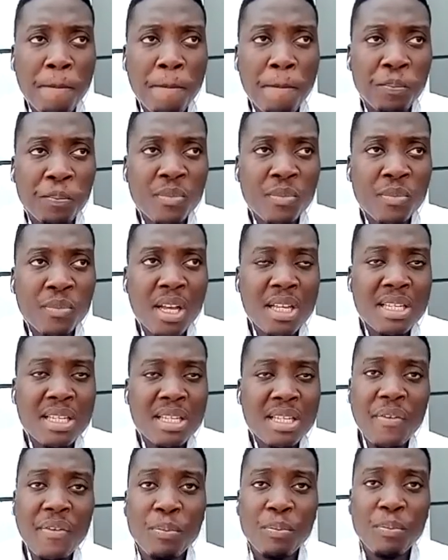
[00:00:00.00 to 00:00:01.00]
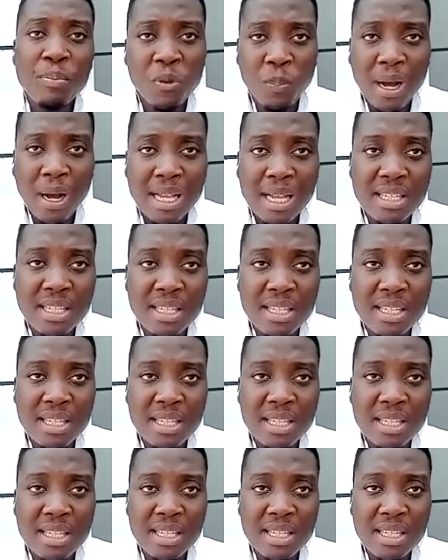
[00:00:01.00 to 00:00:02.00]
serving both parties, the
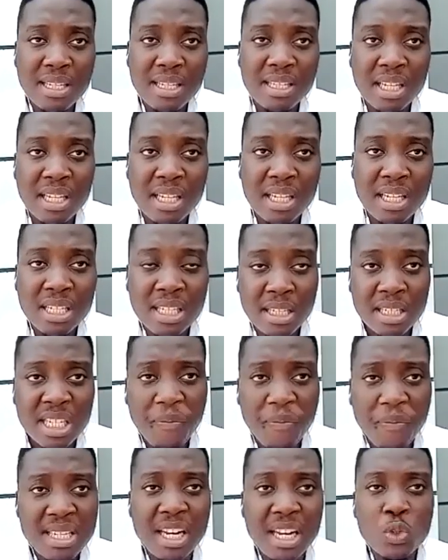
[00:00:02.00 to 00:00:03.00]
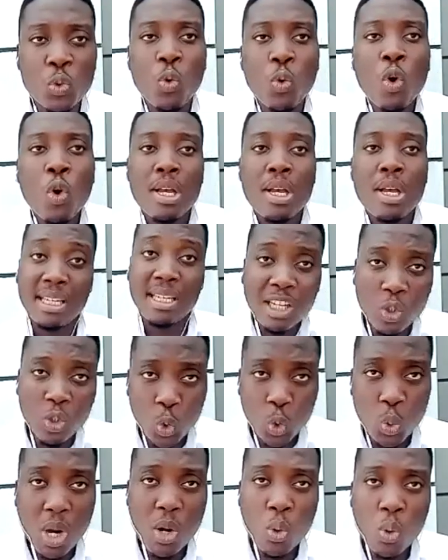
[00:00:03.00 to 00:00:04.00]
GFA decided to select
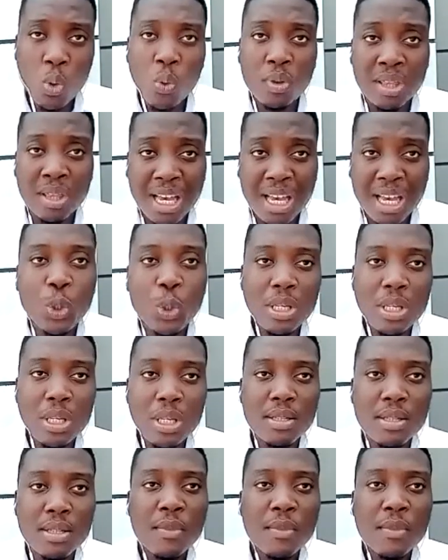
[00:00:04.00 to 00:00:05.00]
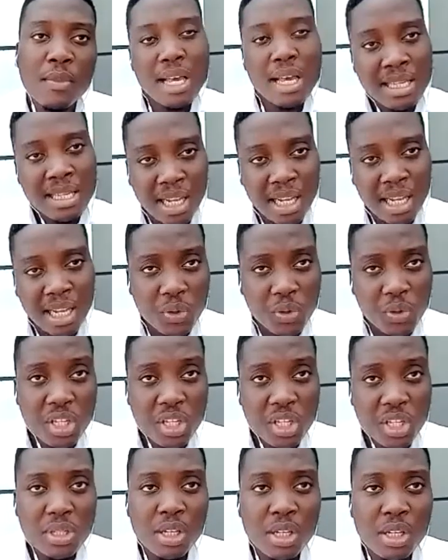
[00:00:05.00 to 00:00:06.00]
Otuado, their choice, and select Chris Hughton,
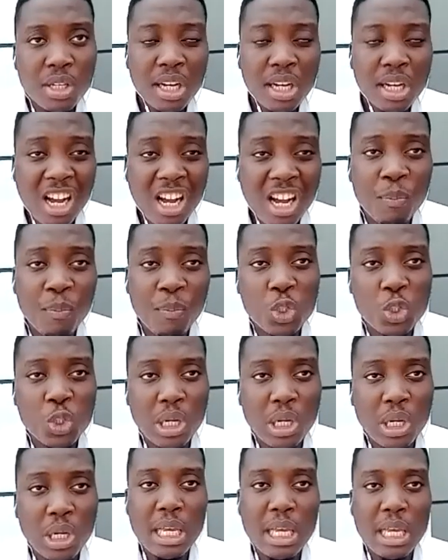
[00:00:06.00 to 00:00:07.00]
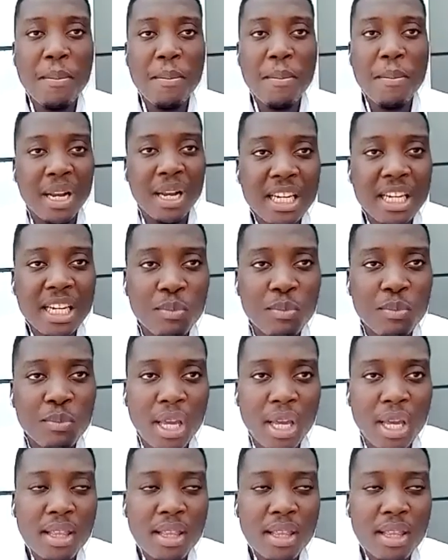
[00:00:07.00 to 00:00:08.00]
the government choice, and blend them
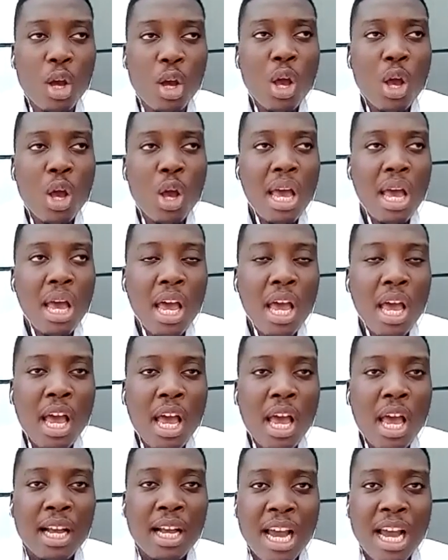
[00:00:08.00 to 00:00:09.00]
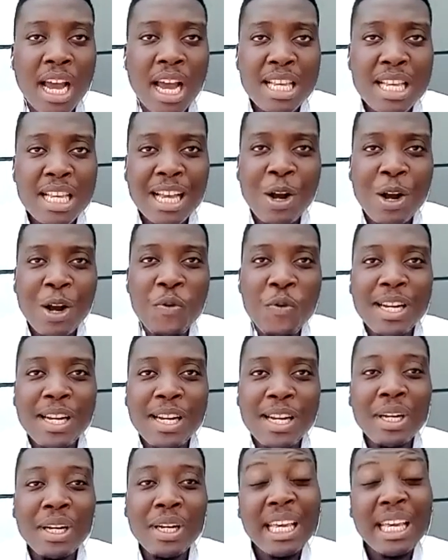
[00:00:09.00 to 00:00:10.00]
together. Ghanaians are really,
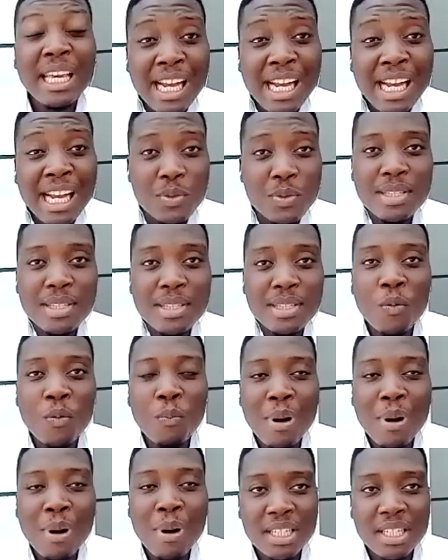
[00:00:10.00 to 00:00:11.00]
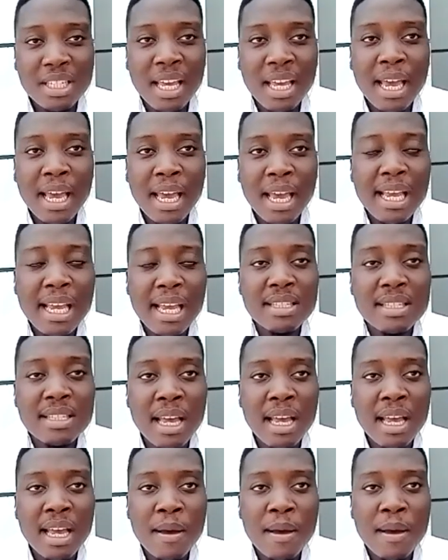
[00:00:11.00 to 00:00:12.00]
really eager to see on match day against
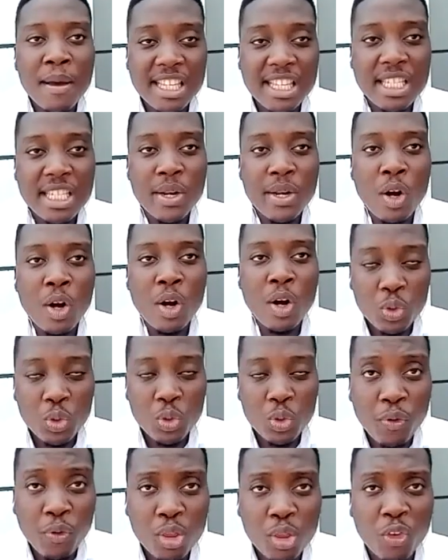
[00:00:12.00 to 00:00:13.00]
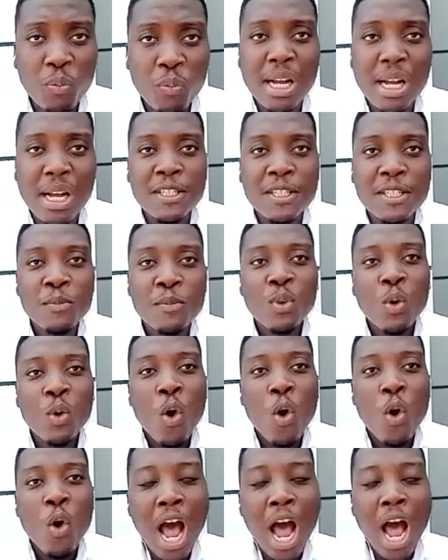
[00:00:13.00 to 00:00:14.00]
Nigeria on the 24th of March
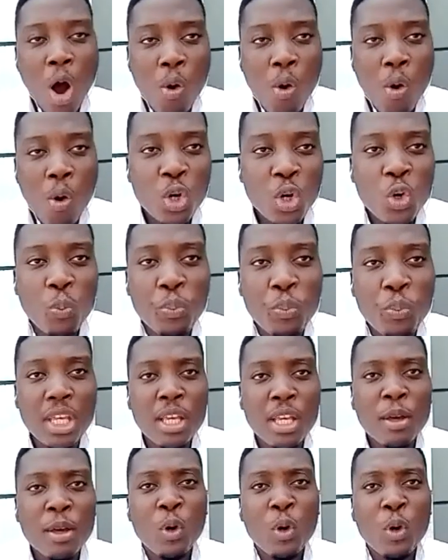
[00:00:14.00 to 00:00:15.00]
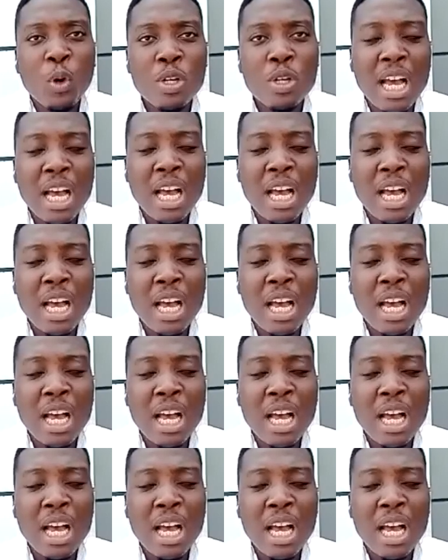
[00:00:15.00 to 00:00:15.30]
how it's going to be, because